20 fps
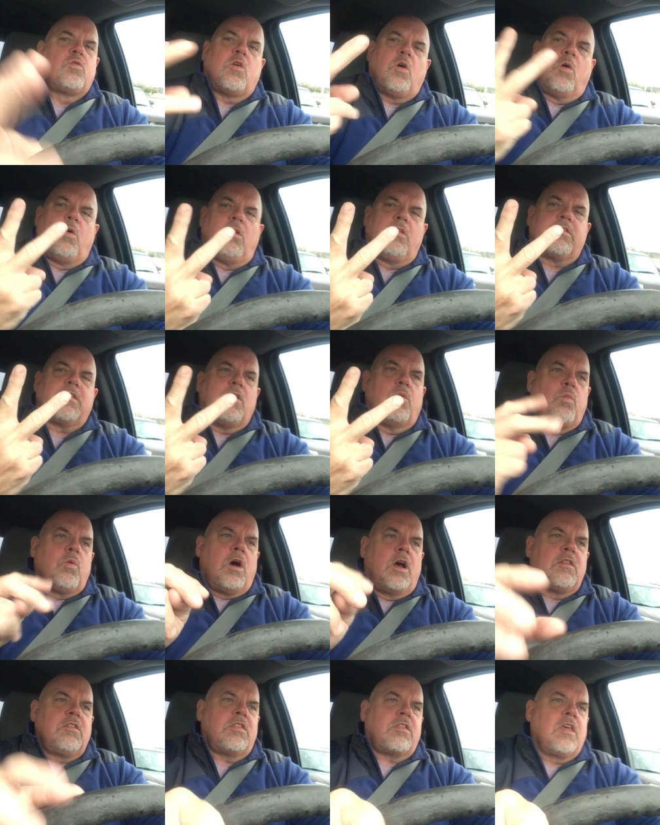goals at
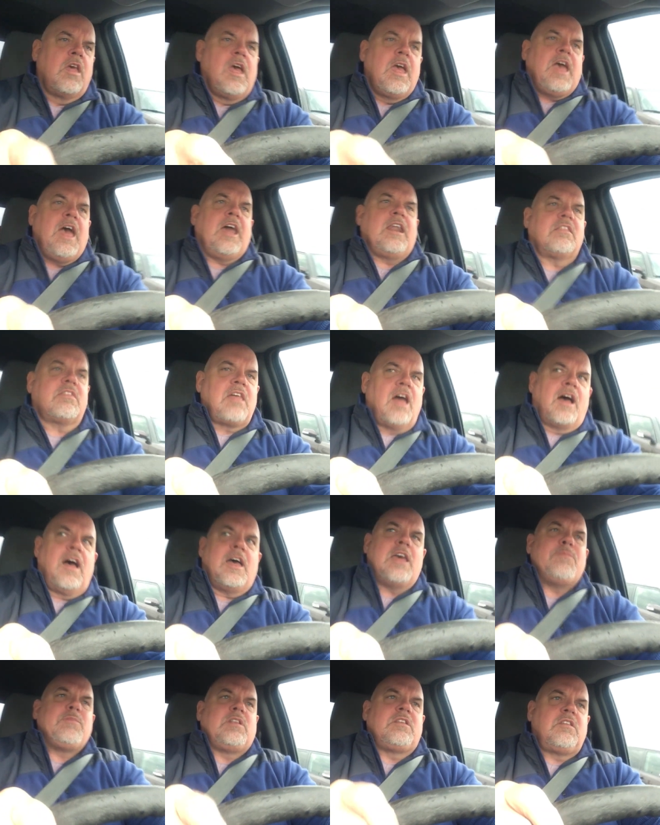once at a
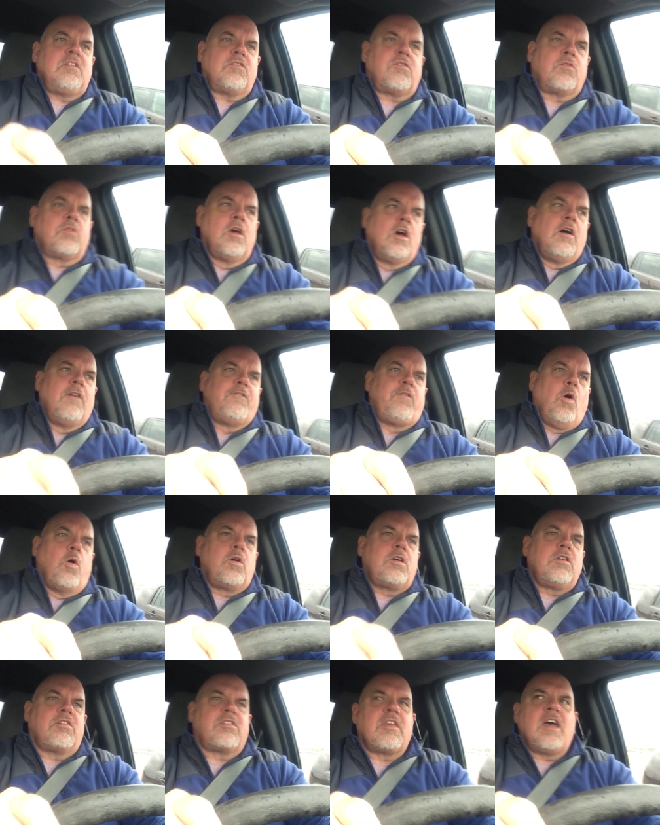time and just
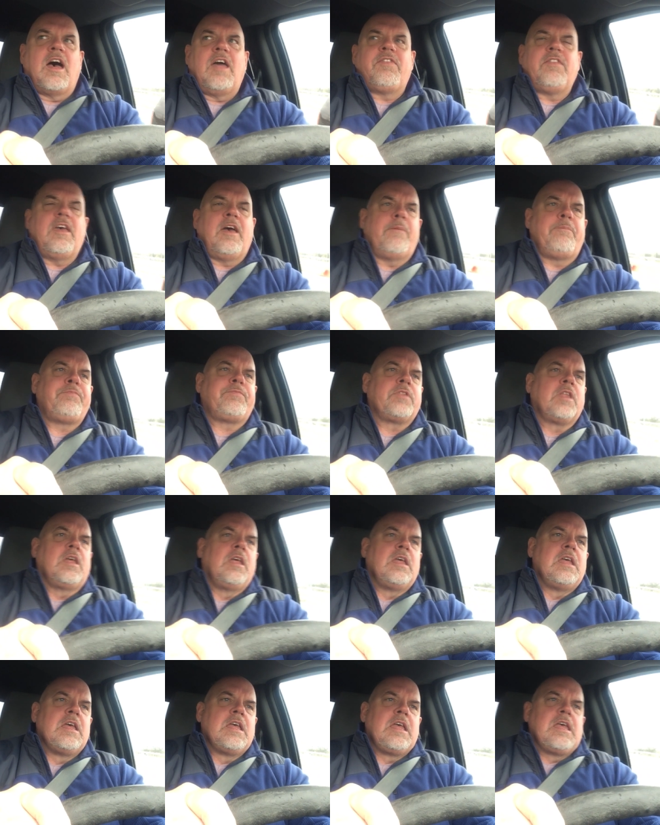focus on them.
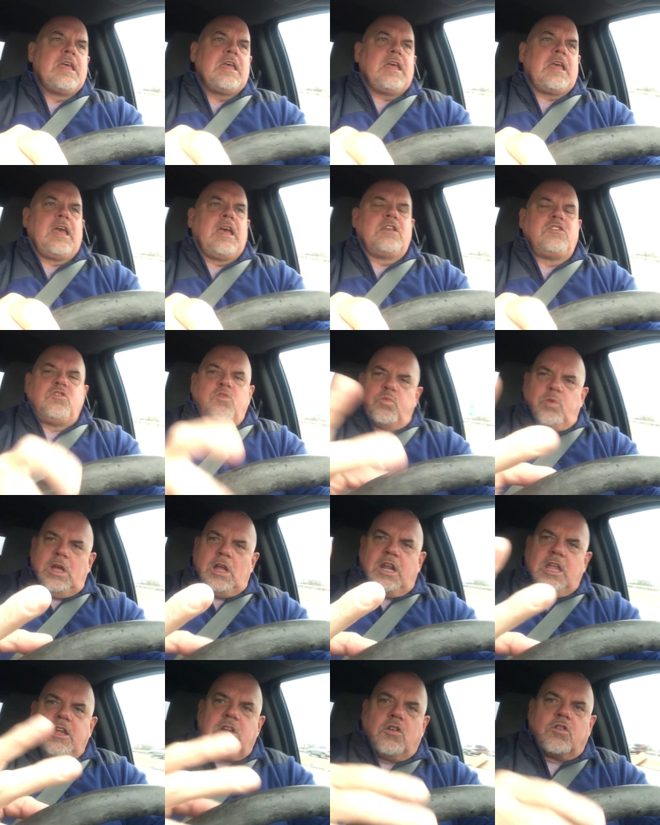And you
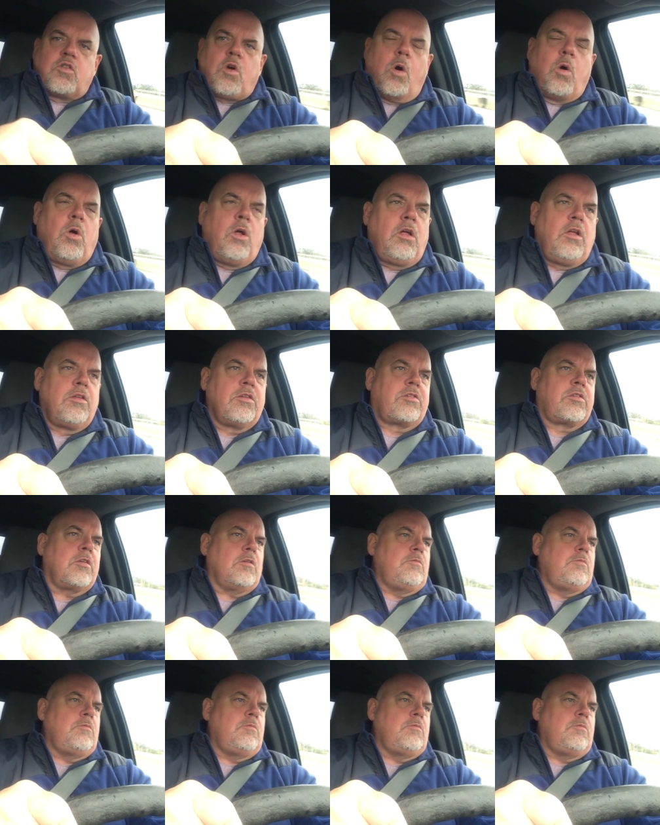really, your goals,